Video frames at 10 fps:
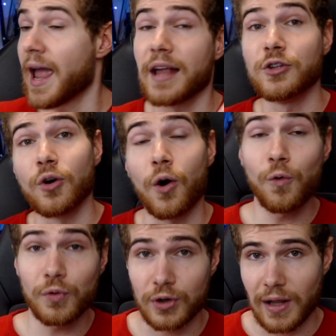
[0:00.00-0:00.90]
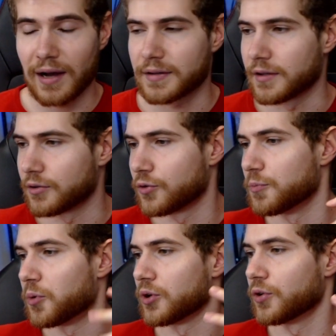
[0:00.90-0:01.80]
and you overclocked it to
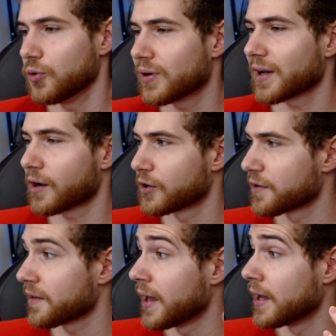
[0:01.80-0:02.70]
2.2 GHz,